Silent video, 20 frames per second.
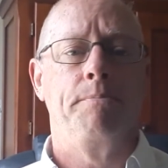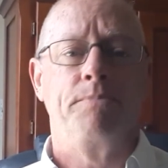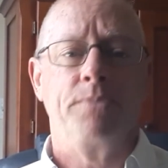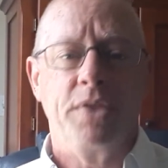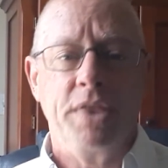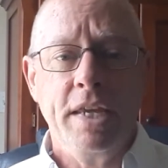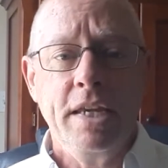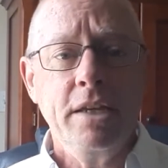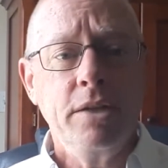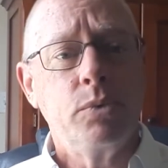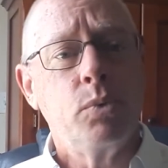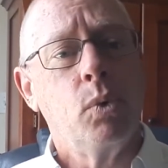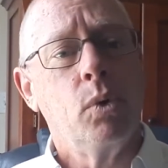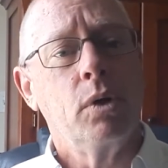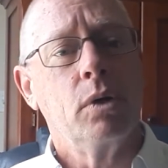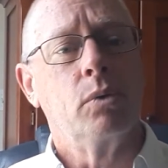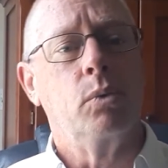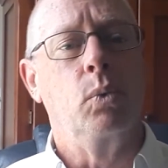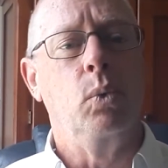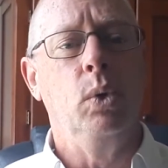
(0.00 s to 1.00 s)
These work
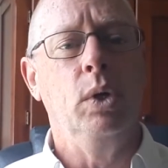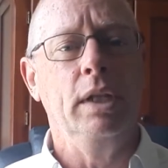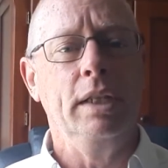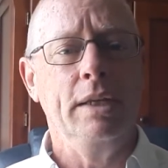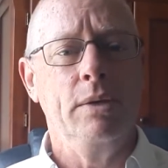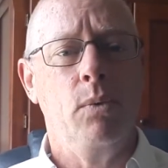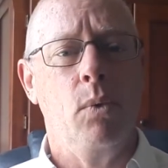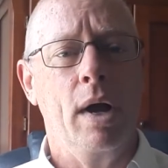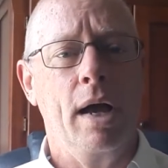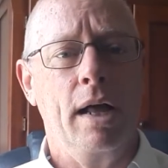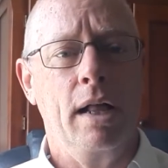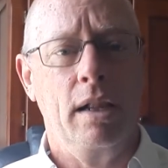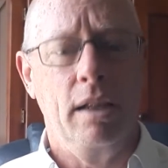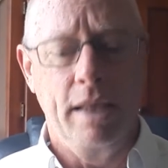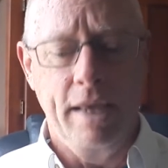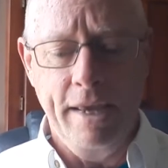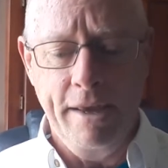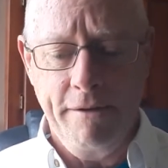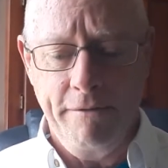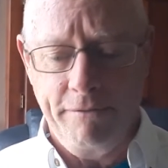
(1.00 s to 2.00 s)
really well
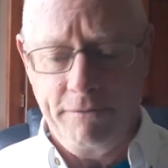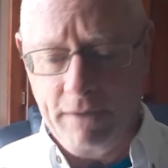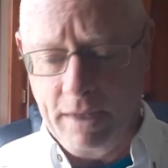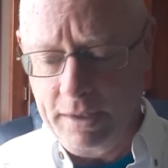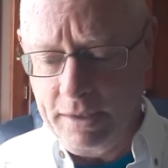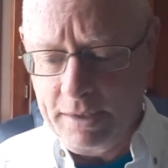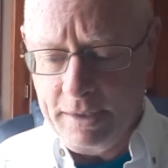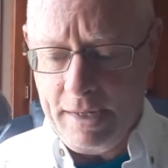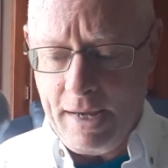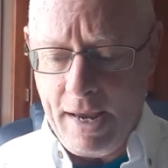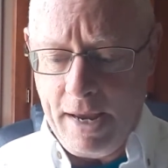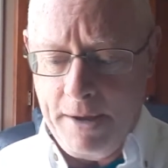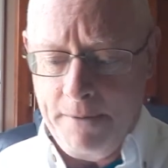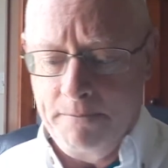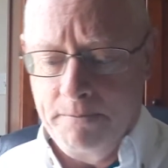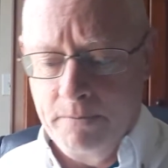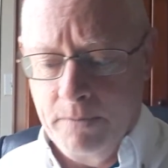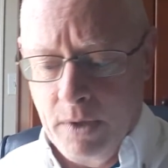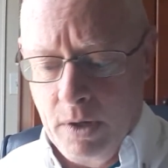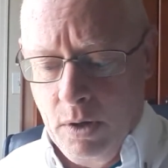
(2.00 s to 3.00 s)
if, let's say,
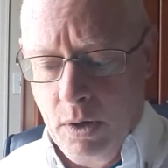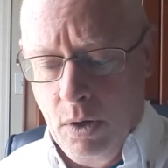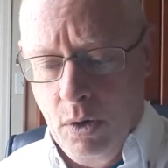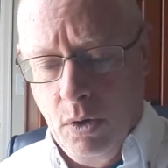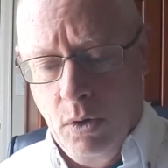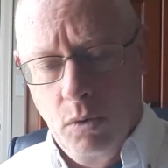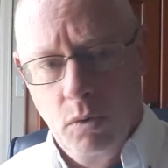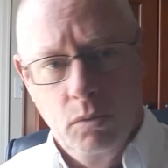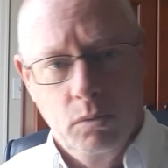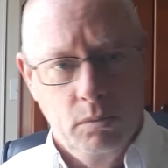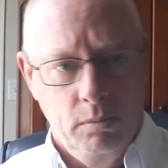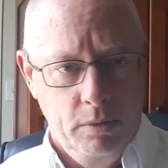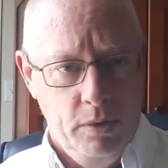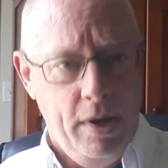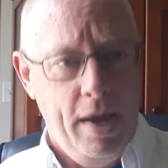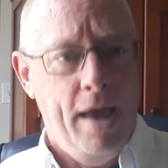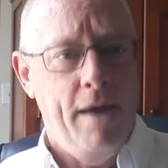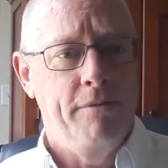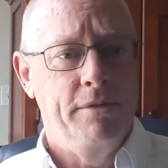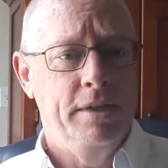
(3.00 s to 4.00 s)
you
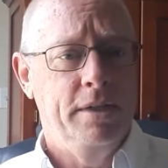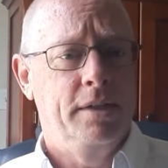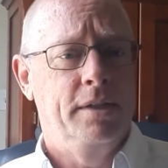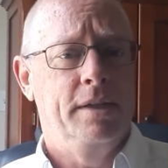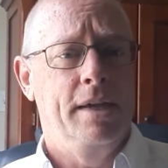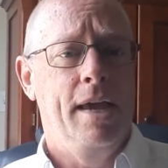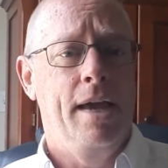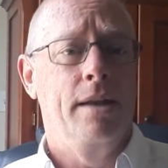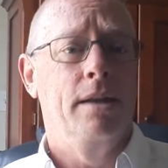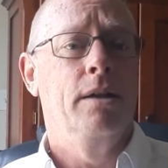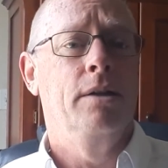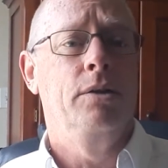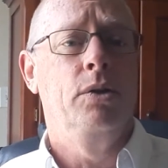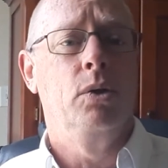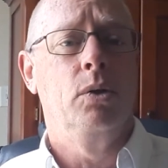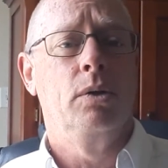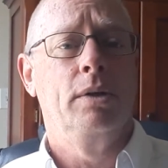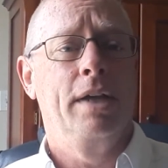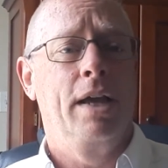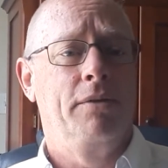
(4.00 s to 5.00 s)
have this set and you
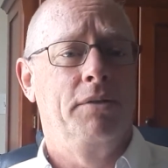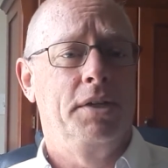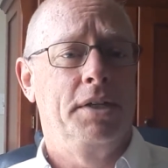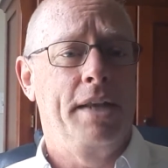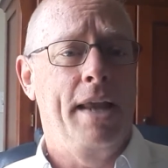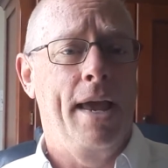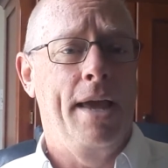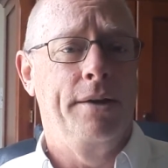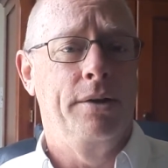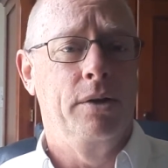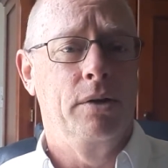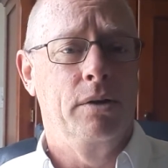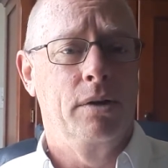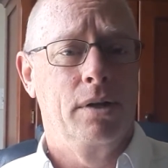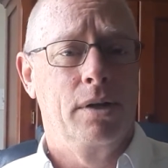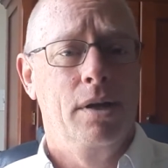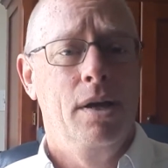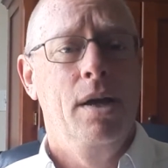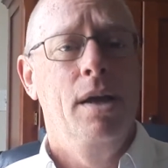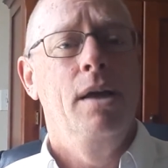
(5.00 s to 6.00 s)
only have a standard.
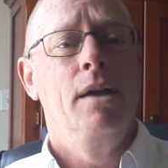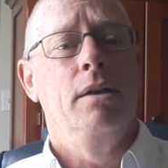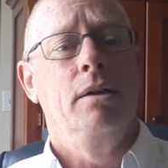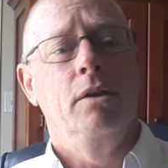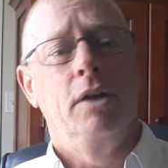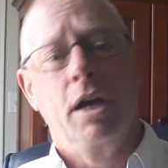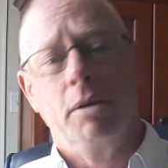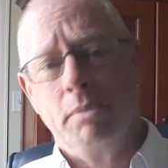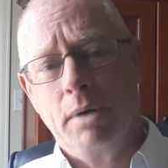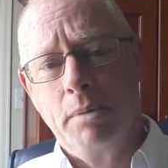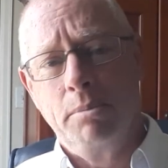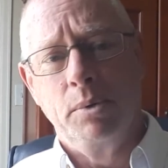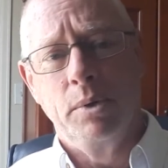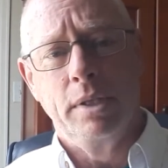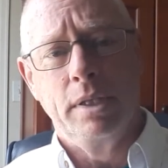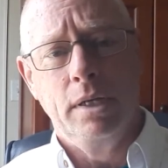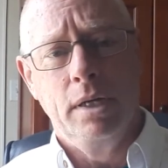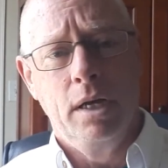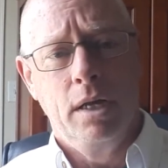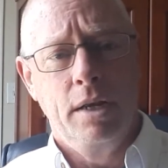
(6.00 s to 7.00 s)
You come up with
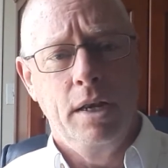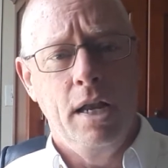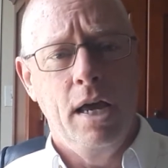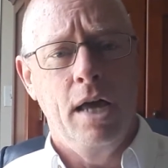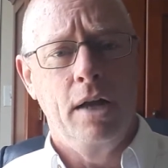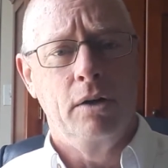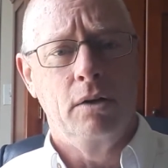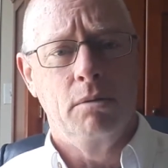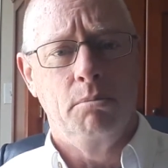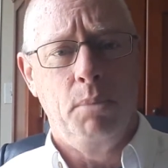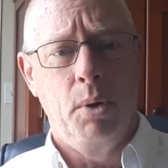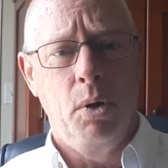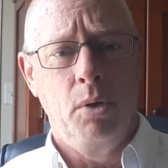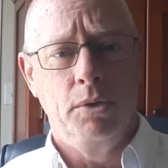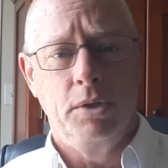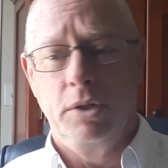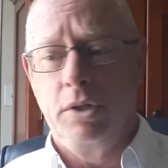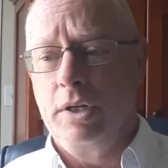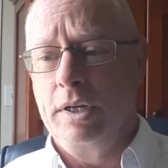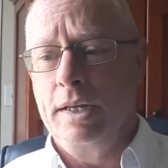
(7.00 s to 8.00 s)
a nut or a bolt
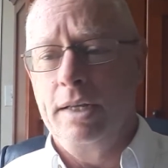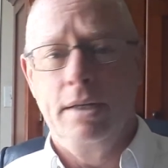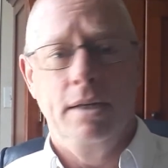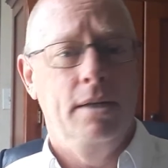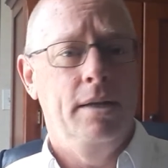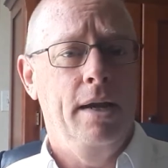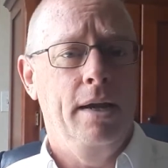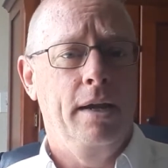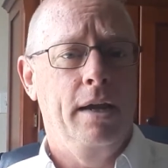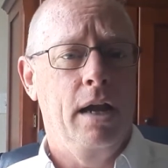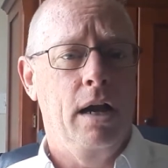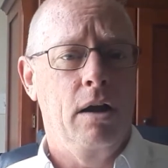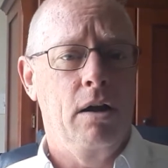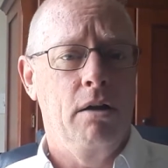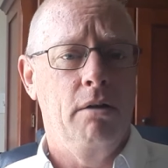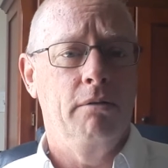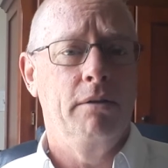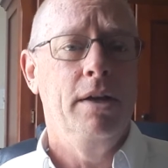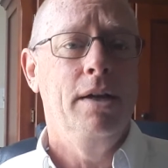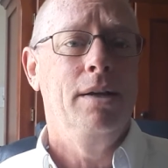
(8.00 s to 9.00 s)
that you need to take care
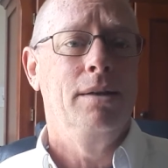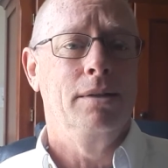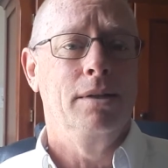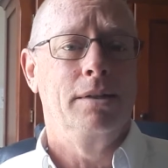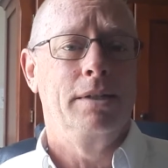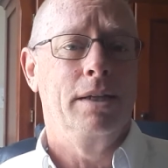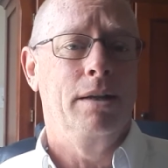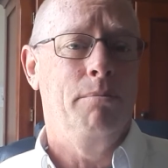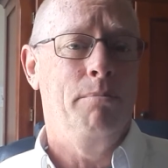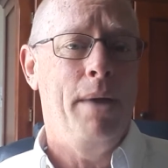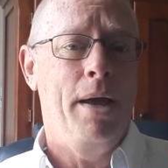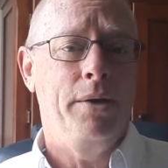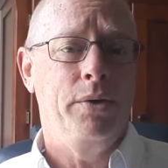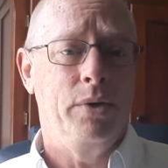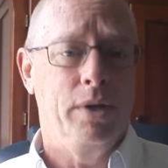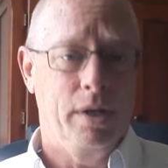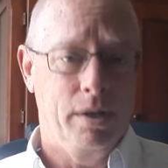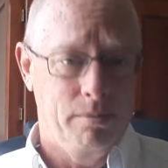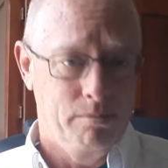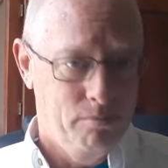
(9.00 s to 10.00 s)
of that's in a
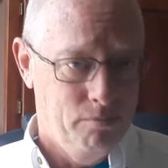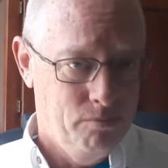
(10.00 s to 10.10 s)
metric.